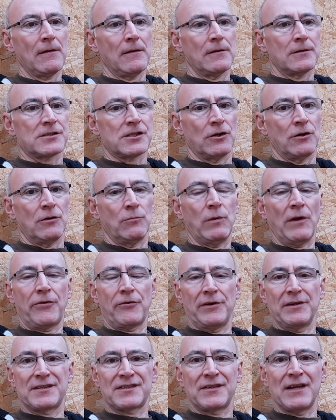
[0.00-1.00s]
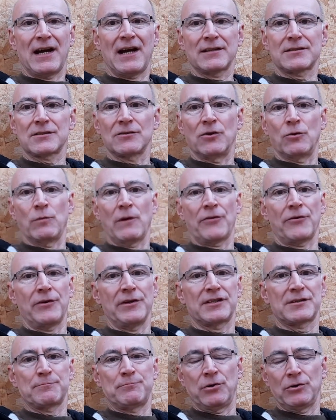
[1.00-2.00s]
So whether it's that, or whether
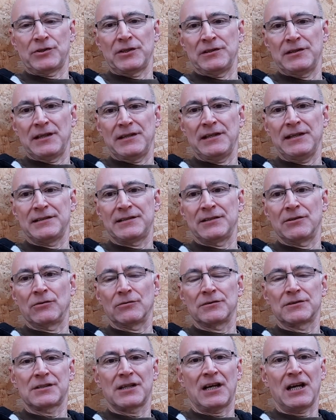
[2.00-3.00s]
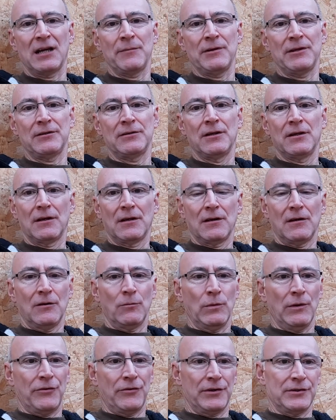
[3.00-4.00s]
it's putting your heating on timing,
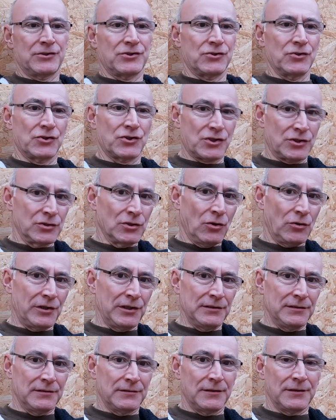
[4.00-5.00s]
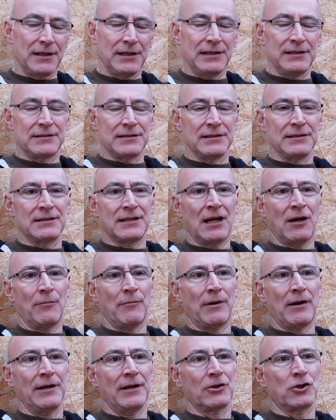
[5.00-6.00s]
whether it's just knocking the heating down
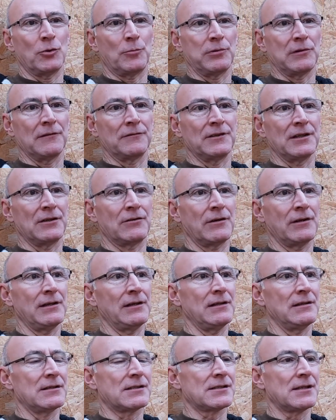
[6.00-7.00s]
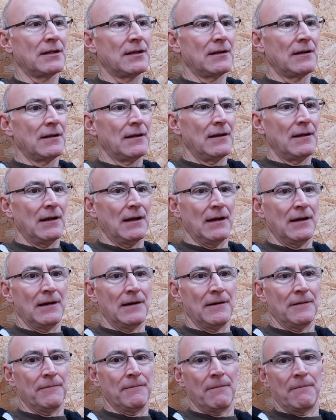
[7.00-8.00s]
by a couple of degrees,
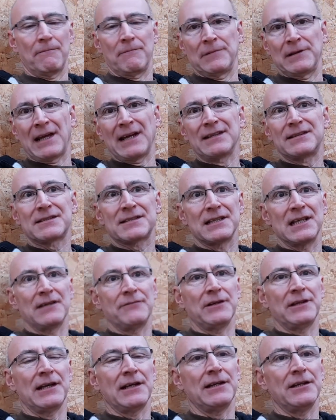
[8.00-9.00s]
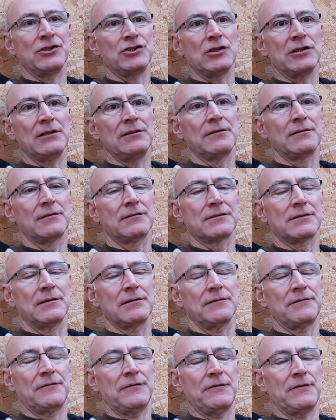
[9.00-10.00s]
light-saving energy
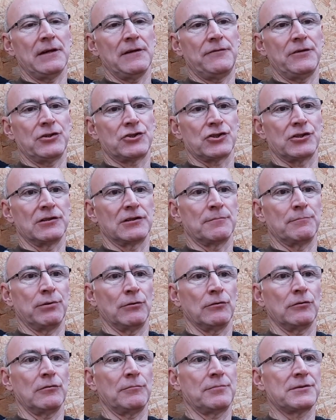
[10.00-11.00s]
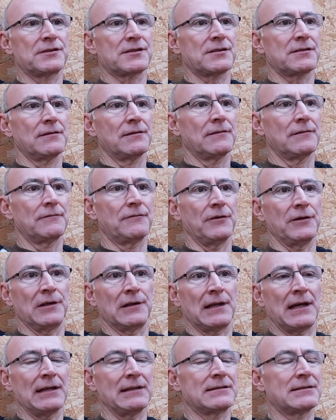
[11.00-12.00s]
efficient bulbs for your
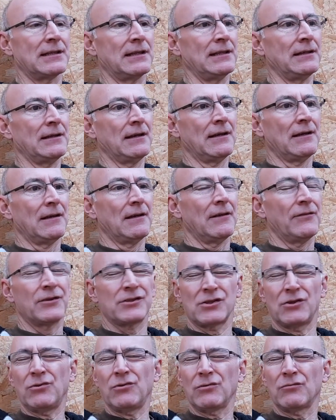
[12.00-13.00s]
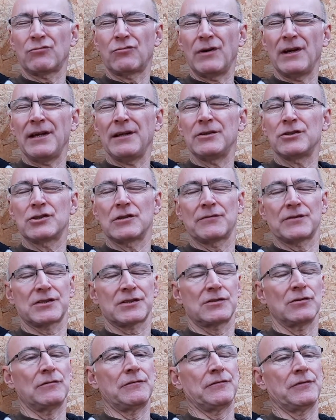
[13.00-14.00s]
lighting, there's a whole range of
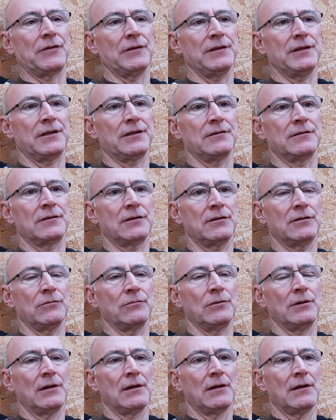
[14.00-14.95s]
stuff that you can do